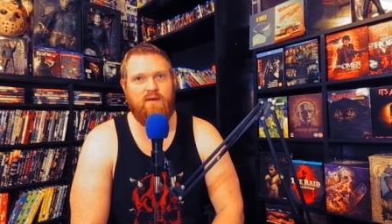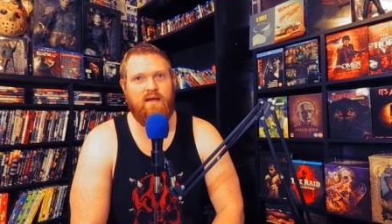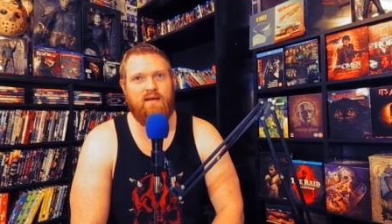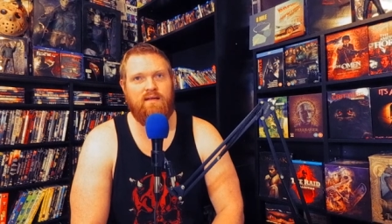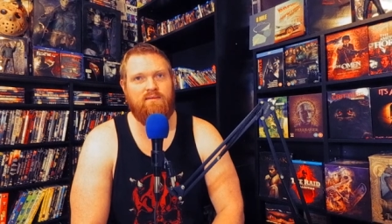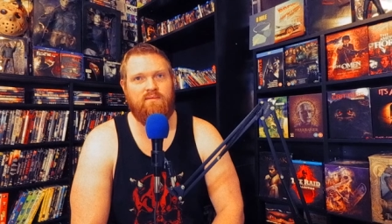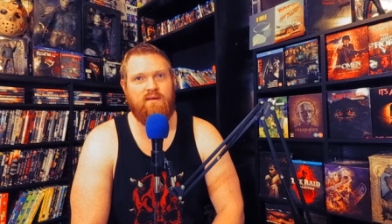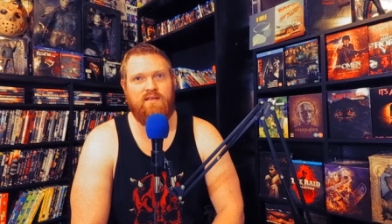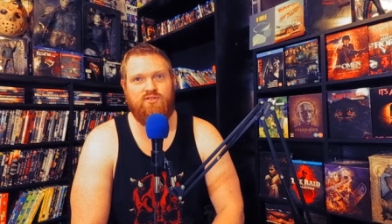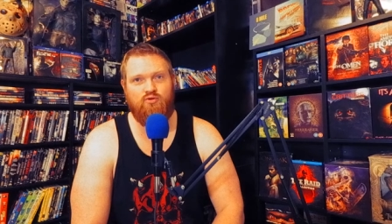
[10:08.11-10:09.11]
and
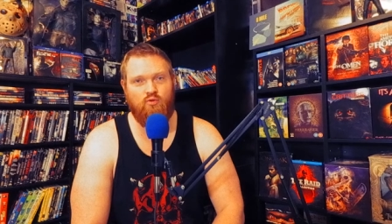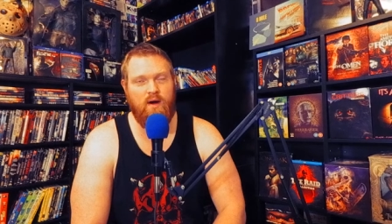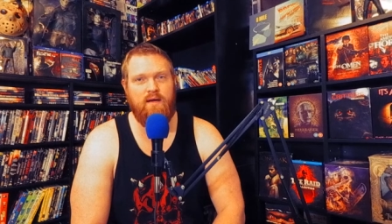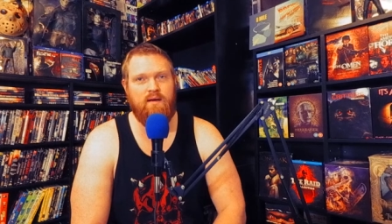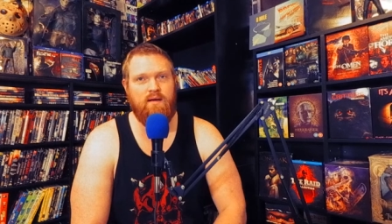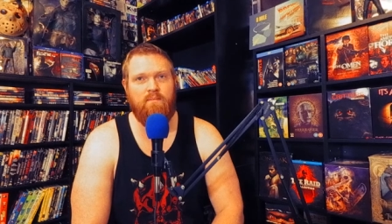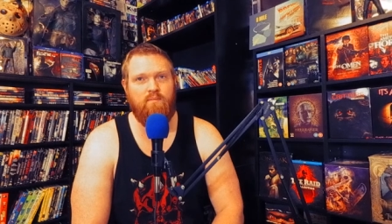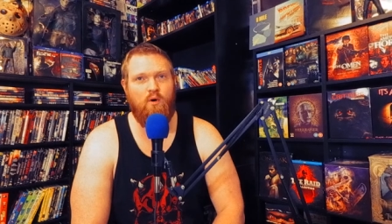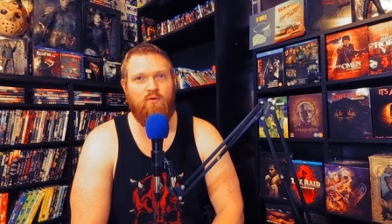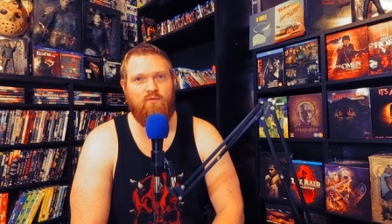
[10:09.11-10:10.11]
he's great in
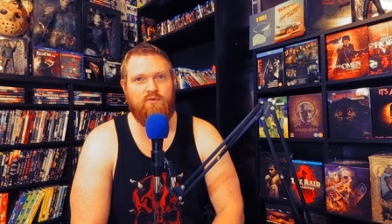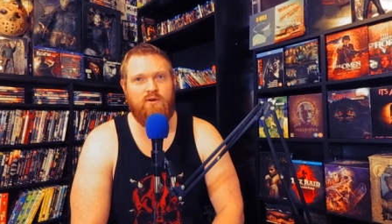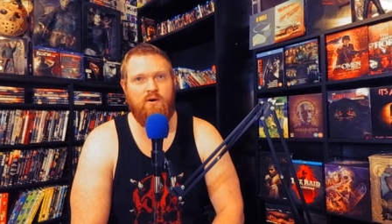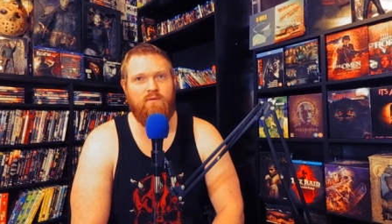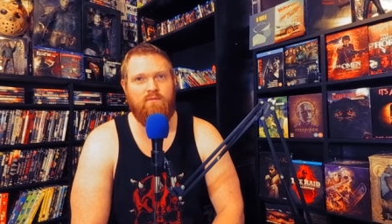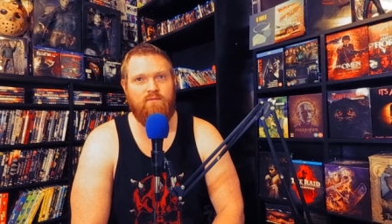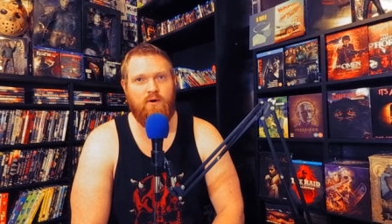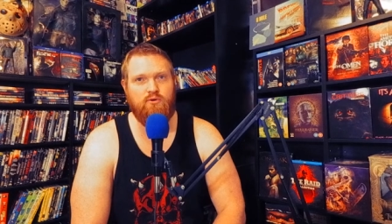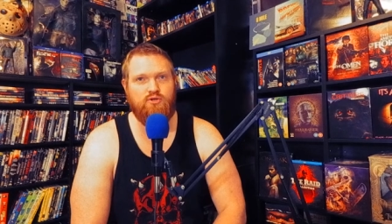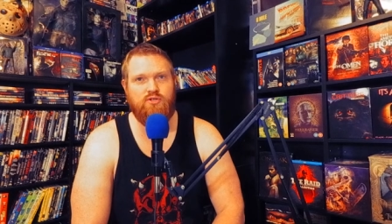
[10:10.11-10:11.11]
both,
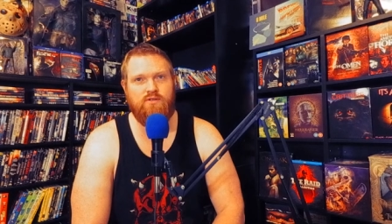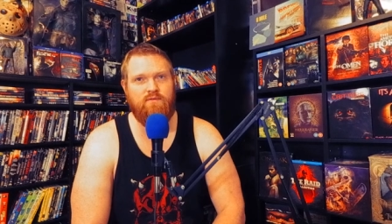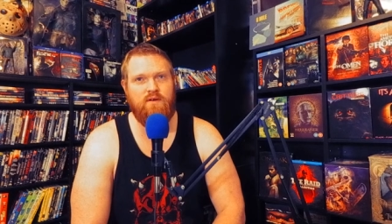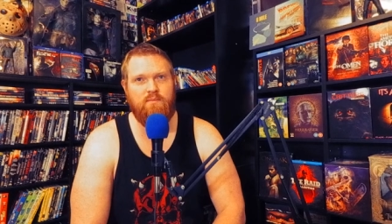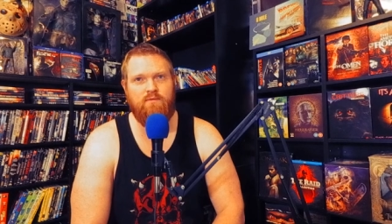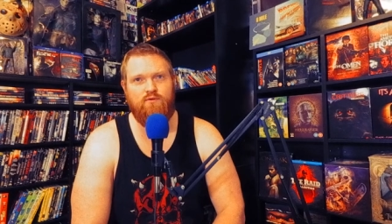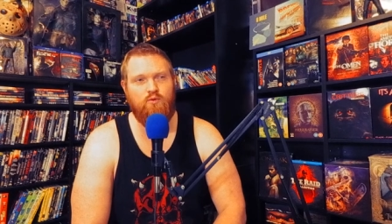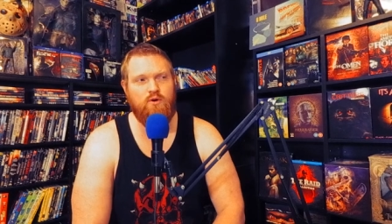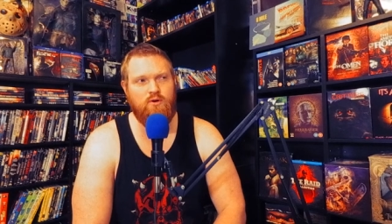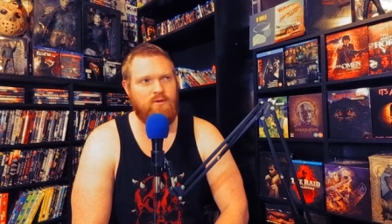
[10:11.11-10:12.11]
versions of him, if you
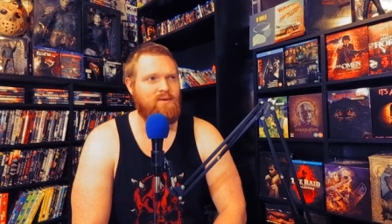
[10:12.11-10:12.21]
will.